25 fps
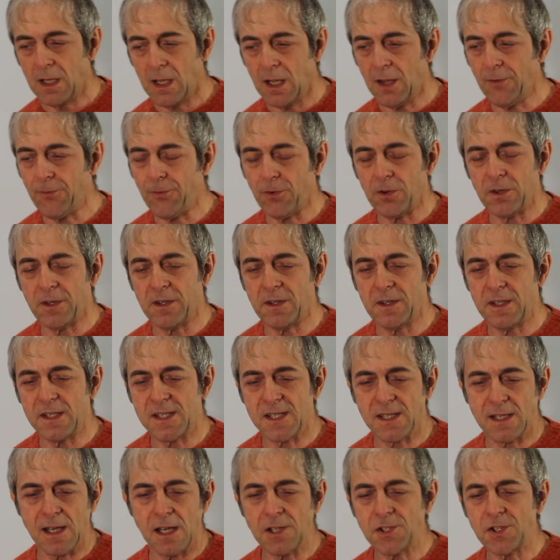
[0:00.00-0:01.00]
and for the
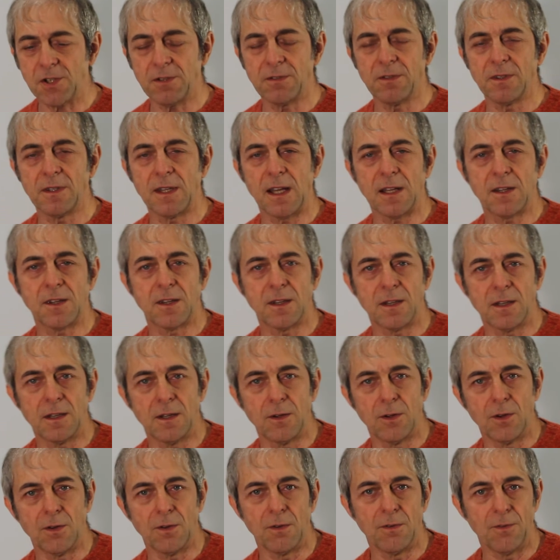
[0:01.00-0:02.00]
discussion that
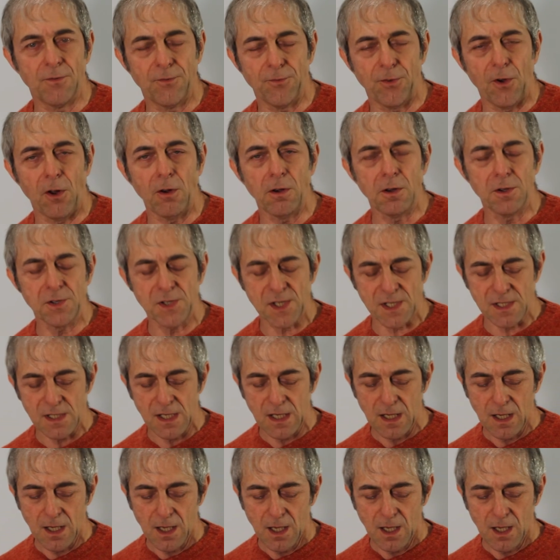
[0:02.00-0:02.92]
follows,